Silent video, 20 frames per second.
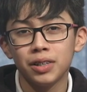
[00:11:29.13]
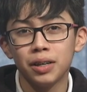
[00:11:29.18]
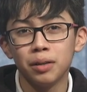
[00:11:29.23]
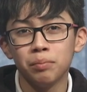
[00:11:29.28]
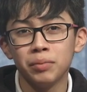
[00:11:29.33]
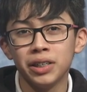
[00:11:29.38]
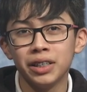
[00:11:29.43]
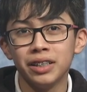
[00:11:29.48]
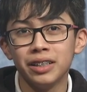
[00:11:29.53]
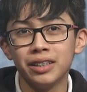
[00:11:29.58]
I
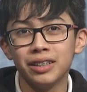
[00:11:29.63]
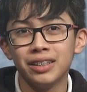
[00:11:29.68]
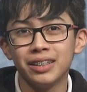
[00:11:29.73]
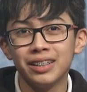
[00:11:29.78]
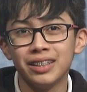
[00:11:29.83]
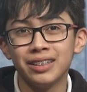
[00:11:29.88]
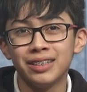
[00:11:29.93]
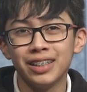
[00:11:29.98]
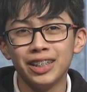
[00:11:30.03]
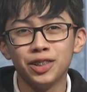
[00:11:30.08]
mean,
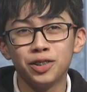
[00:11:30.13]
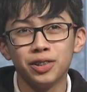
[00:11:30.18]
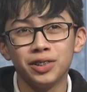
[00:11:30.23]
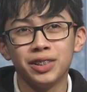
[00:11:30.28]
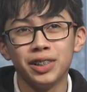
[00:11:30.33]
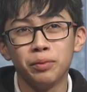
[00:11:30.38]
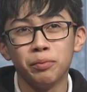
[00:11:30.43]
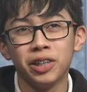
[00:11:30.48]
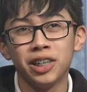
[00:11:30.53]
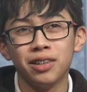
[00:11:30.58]
it's
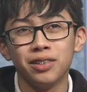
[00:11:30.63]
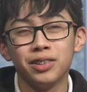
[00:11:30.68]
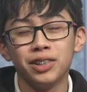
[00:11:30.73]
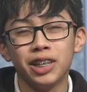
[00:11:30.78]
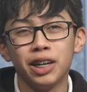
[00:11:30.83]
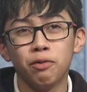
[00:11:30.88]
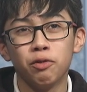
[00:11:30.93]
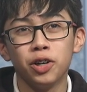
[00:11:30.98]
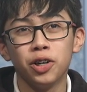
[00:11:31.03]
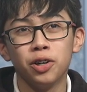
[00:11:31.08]
interesting because you
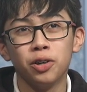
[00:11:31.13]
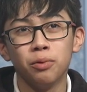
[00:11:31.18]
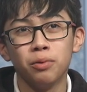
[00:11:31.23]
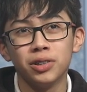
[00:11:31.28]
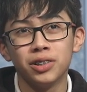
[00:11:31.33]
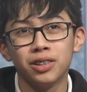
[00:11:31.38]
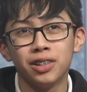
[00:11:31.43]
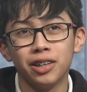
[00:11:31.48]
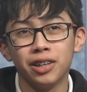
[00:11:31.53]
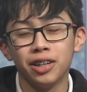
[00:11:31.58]
never know
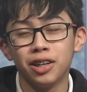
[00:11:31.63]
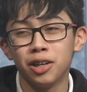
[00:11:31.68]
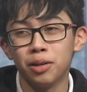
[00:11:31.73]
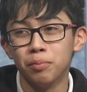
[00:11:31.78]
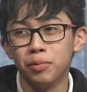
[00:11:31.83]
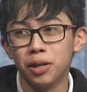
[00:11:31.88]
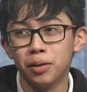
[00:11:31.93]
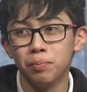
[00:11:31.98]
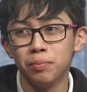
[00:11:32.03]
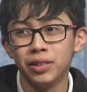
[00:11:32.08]
what's going to
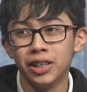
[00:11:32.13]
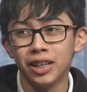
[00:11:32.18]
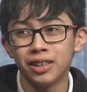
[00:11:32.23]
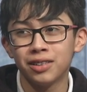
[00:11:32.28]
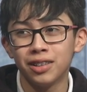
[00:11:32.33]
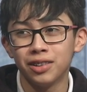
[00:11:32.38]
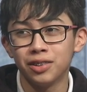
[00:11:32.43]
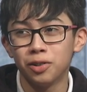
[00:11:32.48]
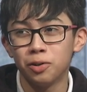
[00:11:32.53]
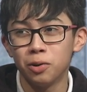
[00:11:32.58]
come up
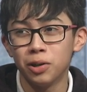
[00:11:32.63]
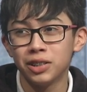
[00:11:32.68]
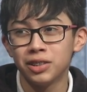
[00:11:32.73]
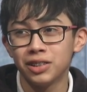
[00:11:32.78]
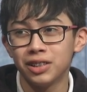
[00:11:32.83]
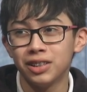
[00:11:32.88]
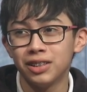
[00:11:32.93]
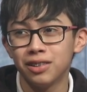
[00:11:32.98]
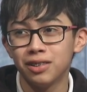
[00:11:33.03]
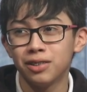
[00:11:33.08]
next as a
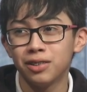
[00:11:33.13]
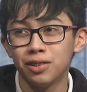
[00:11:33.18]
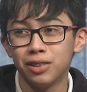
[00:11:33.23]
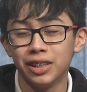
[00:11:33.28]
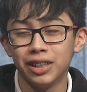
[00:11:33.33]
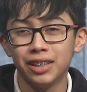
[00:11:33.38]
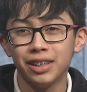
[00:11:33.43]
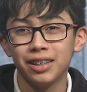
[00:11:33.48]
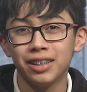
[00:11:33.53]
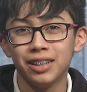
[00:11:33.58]
question. So,
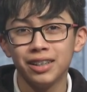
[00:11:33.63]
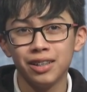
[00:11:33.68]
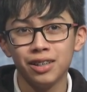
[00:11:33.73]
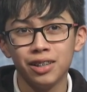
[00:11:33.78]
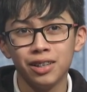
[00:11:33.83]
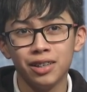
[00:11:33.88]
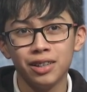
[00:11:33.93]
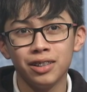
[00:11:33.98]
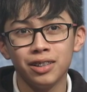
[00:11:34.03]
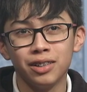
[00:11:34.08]
like,
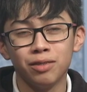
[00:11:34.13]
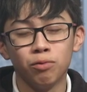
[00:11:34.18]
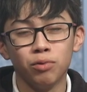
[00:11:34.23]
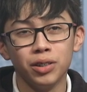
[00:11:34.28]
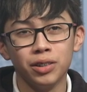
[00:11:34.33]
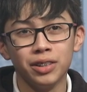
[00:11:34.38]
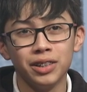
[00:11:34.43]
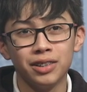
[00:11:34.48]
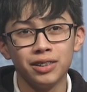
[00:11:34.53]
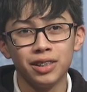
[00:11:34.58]
yeah. it
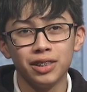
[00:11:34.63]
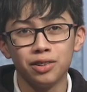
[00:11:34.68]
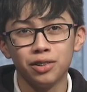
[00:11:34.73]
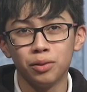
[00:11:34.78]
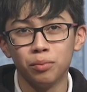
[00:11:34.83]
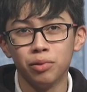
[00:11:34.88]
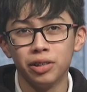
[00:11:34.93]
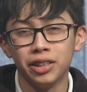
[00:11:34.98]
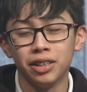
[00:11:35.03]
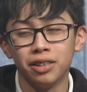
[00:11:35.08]
really tests
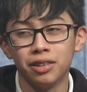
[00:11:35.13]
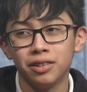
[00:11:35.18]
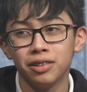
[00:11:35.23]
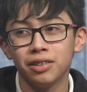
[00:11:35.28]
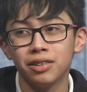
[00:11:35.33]
your brain out.